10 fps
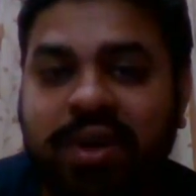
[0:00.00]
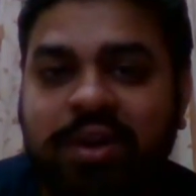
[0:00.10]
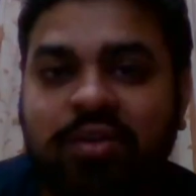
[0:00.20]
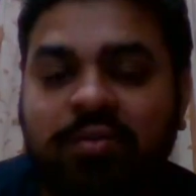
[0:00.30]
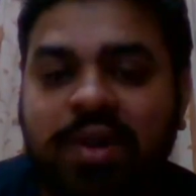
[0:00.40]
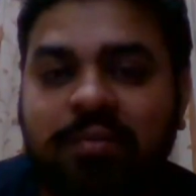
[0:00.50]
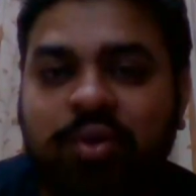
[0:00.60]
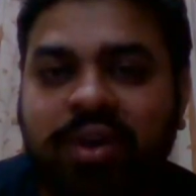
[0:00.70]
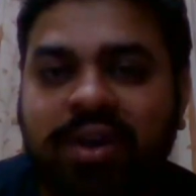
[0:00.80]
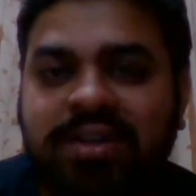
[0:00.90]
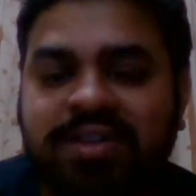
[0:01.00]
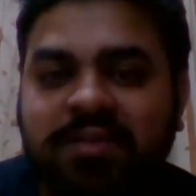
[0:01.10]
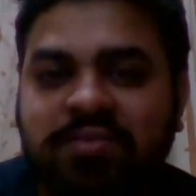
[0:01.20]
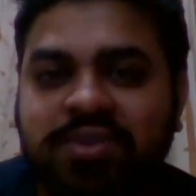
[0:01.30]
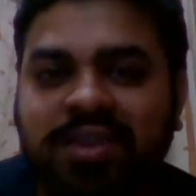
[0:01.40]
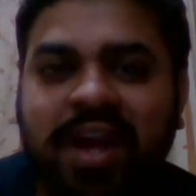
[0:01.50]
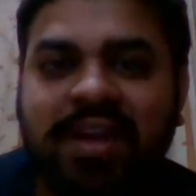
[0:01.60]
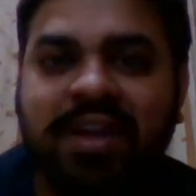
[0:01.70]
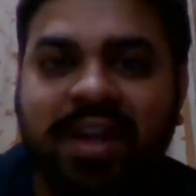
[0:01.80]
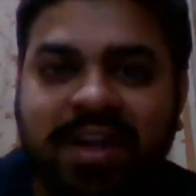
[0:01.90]
video we put in a description,
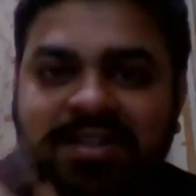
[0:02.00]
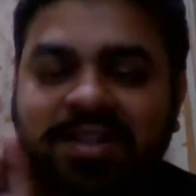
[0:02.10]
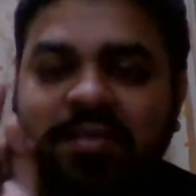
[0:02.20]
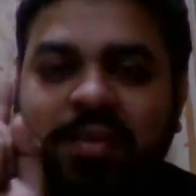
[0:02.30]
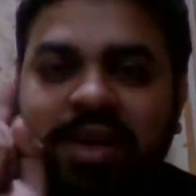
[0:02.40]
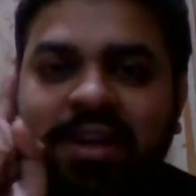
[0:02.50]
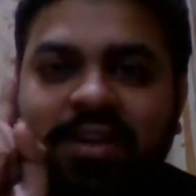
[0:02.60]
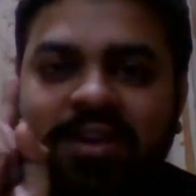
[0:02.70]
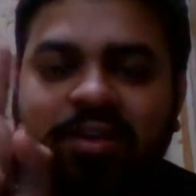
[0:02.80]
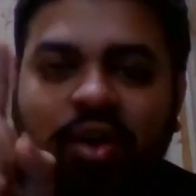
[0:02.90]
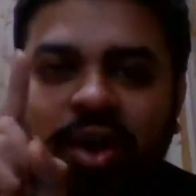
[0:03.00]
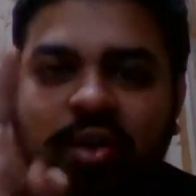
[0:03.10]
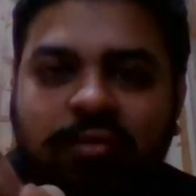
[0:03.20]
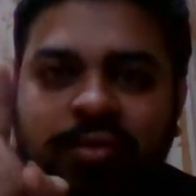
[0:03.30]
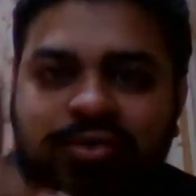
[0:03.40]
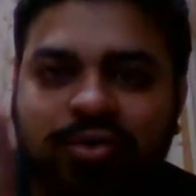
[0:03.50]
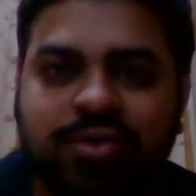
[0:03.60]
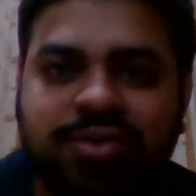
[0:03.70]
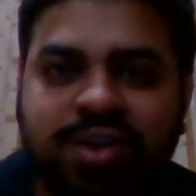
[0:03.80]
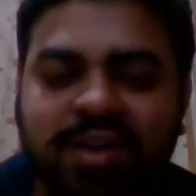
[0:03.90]
and there's been a call out for
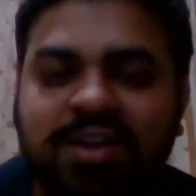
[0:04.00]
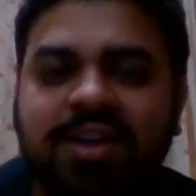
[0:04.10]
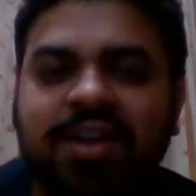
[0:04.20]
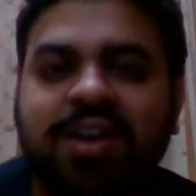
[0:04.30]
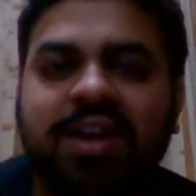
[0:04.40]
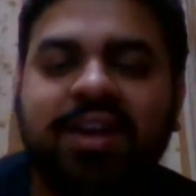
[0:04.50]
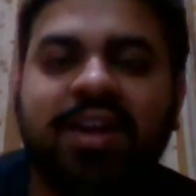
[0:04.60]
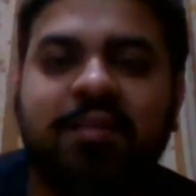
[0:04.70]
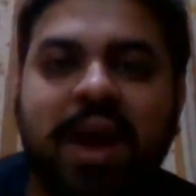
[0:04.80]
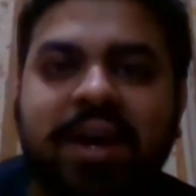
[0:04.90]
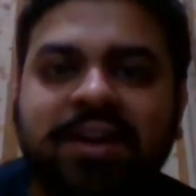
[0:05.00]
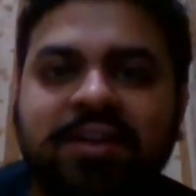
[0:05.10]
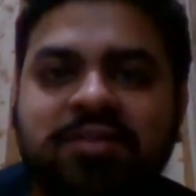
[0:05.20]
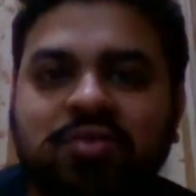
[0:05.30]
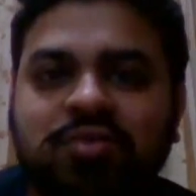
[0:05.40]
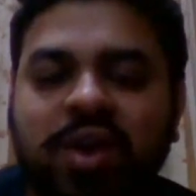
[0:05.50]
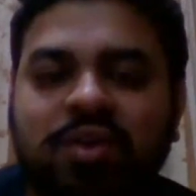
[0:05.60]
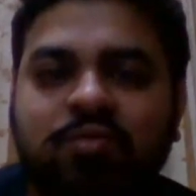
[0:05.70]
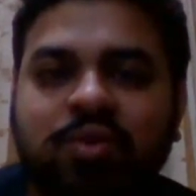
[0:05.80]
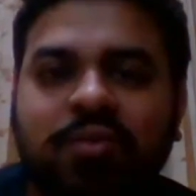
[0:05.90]
Sourjya in a banter show. So
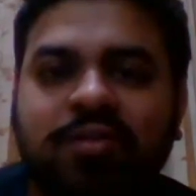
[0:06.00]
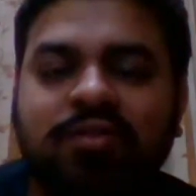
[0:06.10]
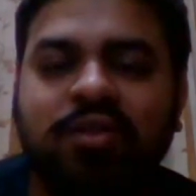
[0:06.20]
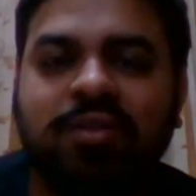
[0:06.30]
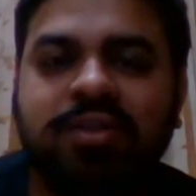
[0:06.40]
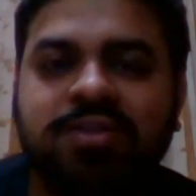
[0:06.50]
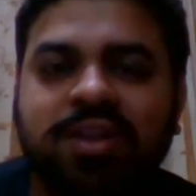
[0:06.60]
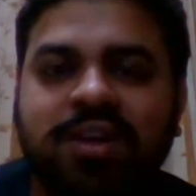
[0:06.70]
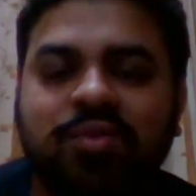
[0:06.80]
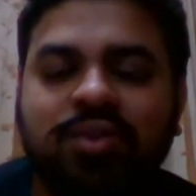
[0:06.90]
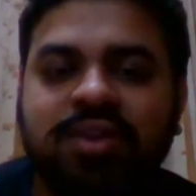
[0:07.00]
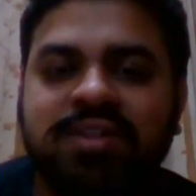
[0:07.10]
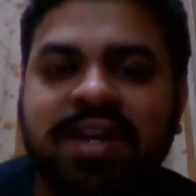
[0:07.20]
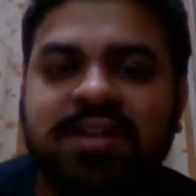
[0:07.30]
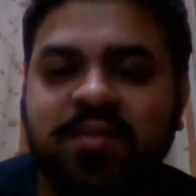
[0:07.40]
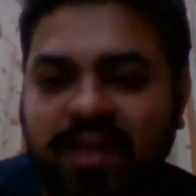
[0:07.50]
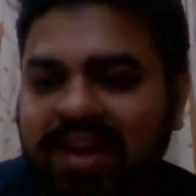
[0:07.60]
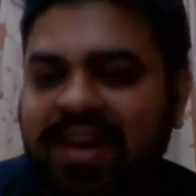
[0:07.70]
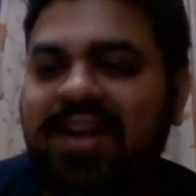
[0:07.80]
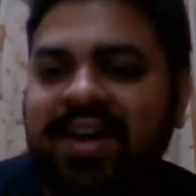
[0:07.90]
I hope you're listening to this as
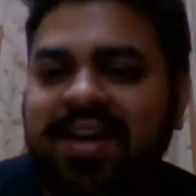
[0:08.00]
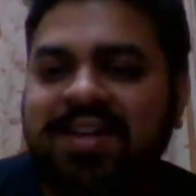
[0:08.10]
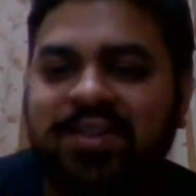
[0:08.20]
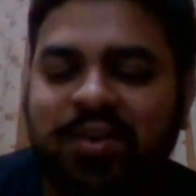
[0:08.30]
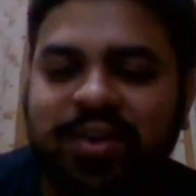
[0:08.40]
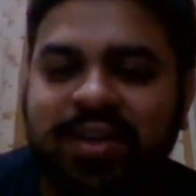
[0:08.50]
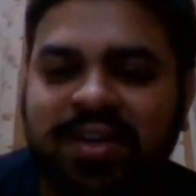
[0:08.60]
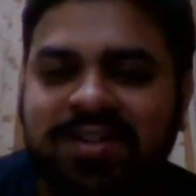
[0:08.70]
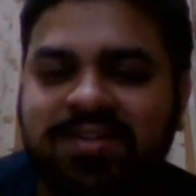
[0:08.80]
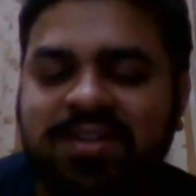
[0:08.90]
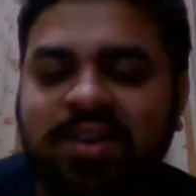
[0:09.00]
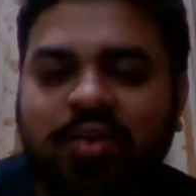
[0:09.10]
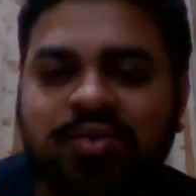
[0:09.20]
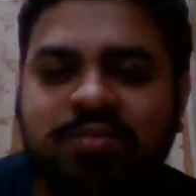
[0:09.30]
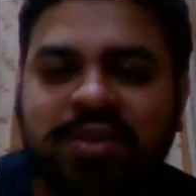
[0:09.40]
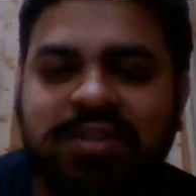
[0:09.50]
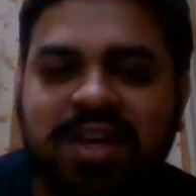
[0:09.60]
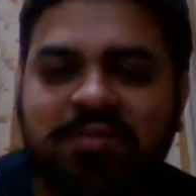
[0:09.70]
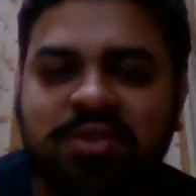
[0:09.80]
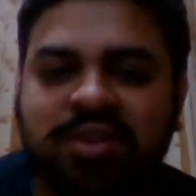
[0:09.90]
well. So here's your host
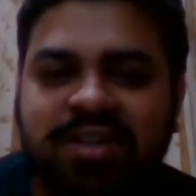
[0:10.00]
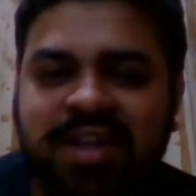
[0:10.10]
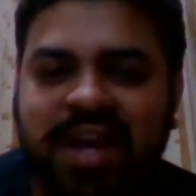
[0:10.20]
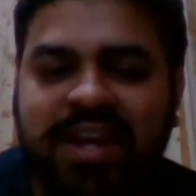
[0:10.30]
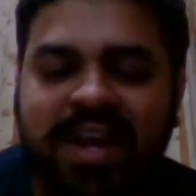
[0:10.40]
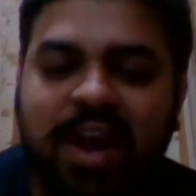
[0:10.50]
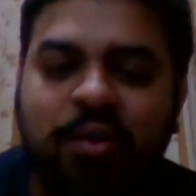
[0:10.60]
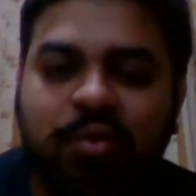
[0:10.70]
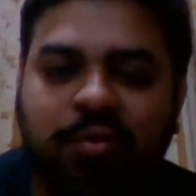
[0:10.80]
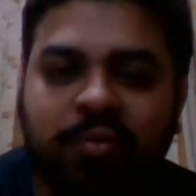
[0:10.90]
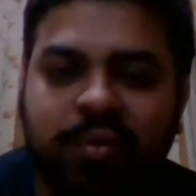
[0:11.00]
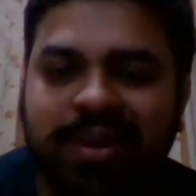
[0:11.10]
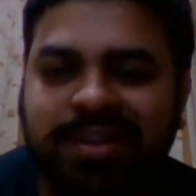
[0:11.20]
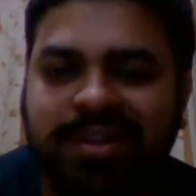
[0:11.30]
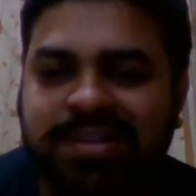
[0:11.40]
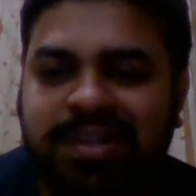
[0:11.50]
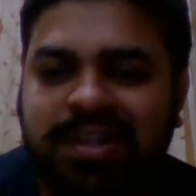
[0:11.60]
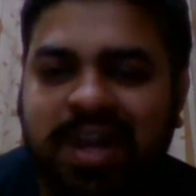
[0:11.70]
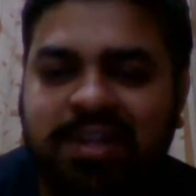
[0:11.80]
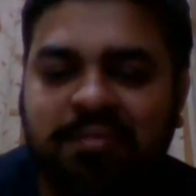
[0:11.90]
Prasad Bhutkar signing out with
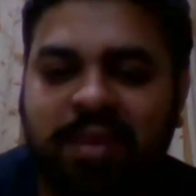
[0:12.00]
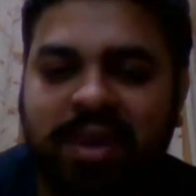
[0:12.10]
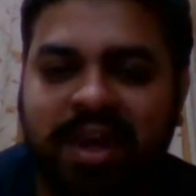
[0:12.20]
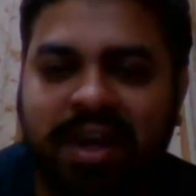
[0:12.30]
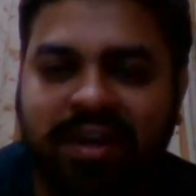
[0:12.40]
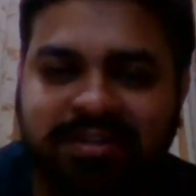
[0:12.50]
Siddharth Mehra.